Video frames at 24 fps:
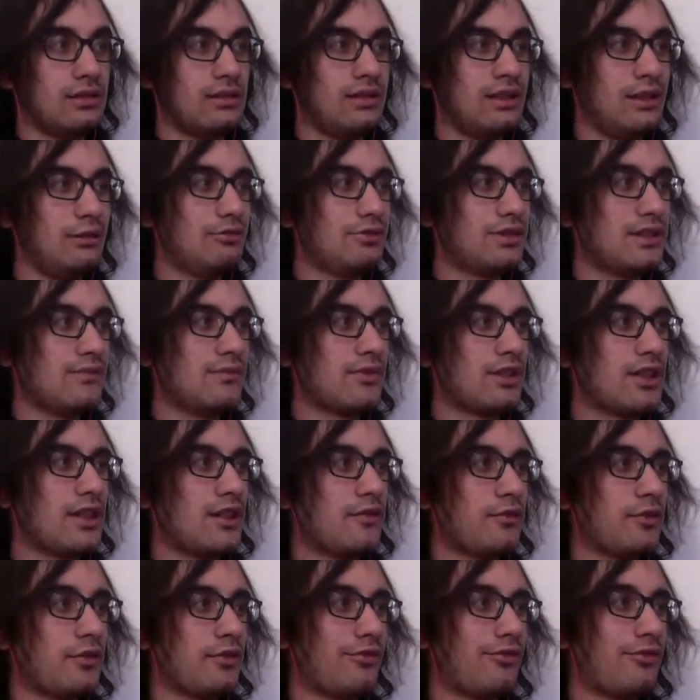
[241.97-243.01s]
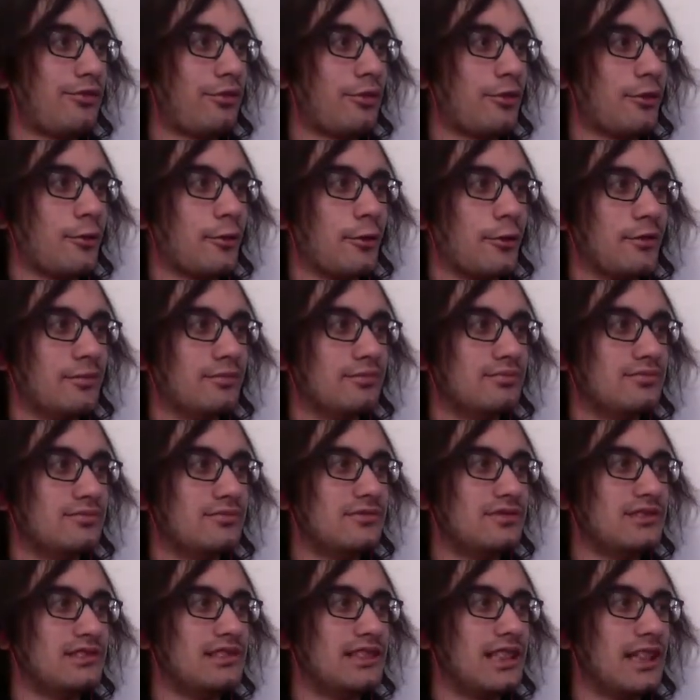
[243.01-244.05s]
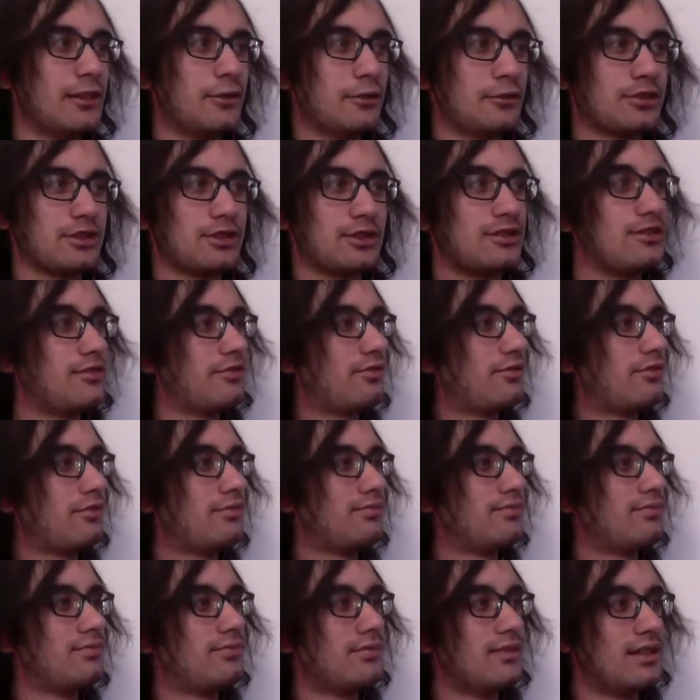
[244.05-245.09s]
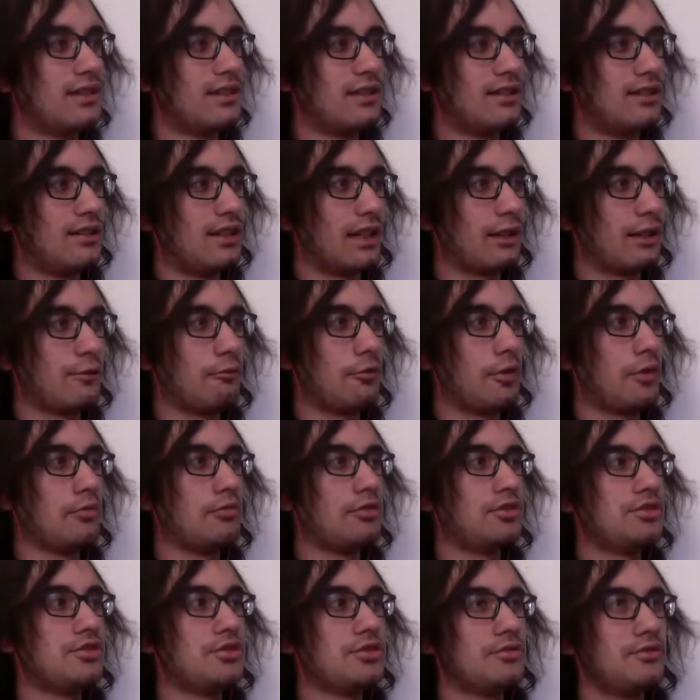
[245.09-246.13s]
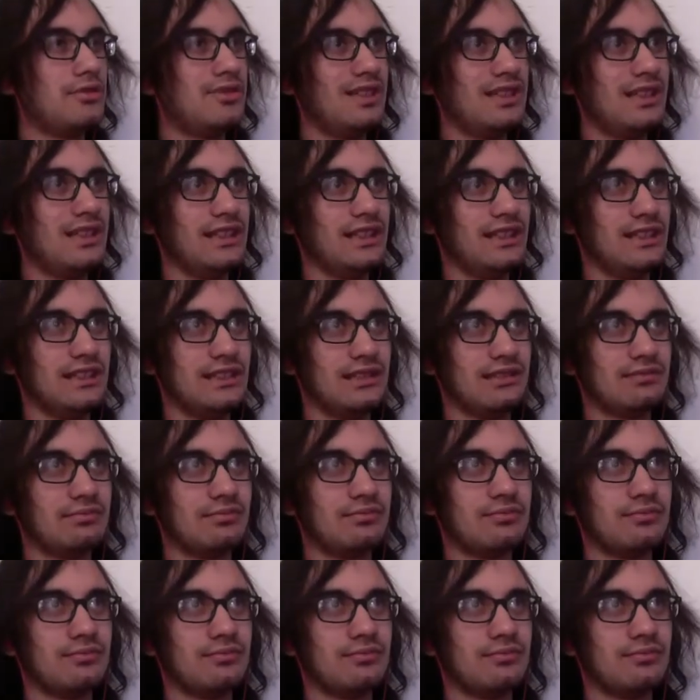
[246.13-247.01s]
He was even covered for dental stuff. Like, what would you need